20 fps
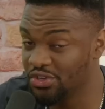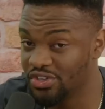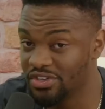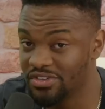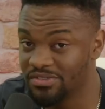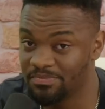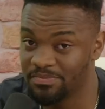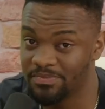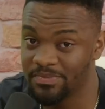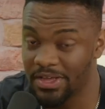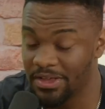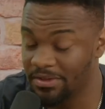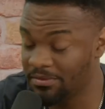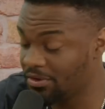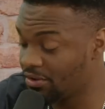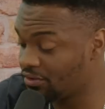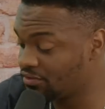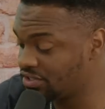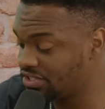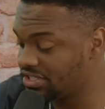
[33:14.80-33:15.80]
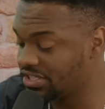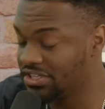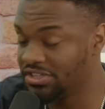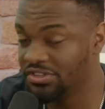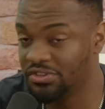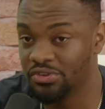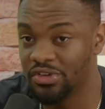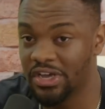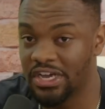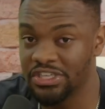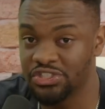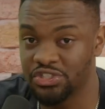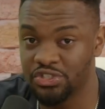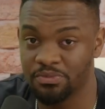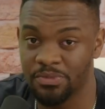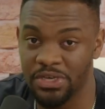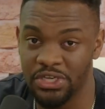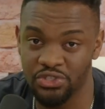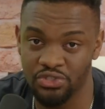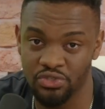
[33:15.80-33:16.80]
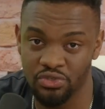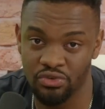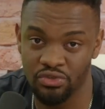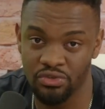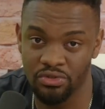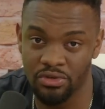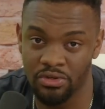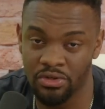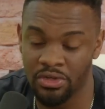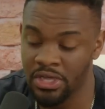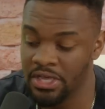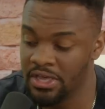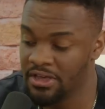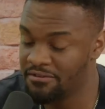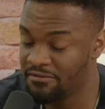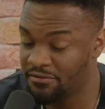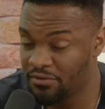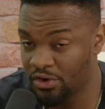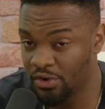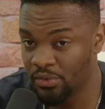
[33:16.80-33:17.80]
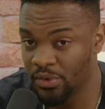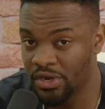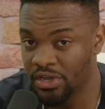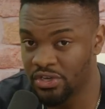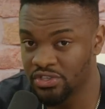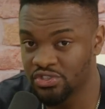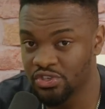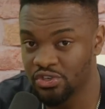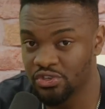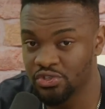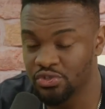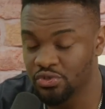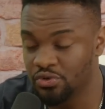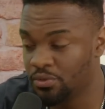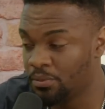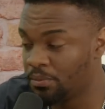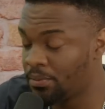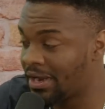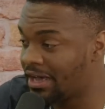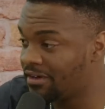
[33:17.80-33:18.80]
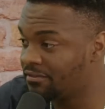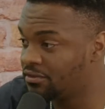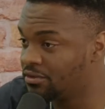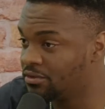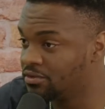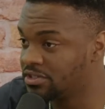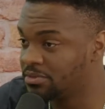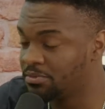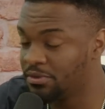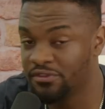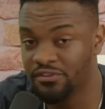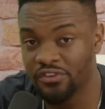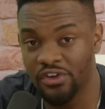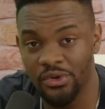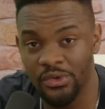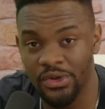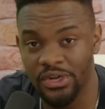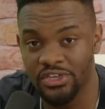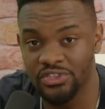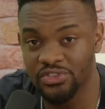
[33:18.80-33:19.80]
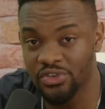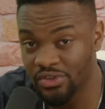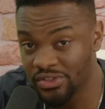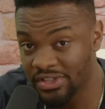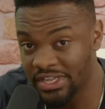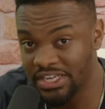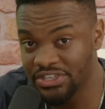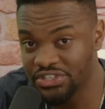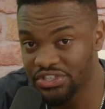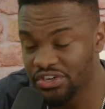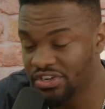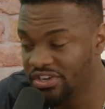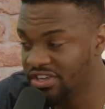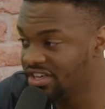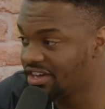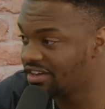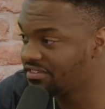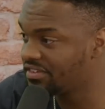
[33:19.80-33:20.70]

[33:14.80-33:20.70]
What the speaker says: good. Obviously, you guys should make sure you're following our social platforms to be following us on that journey.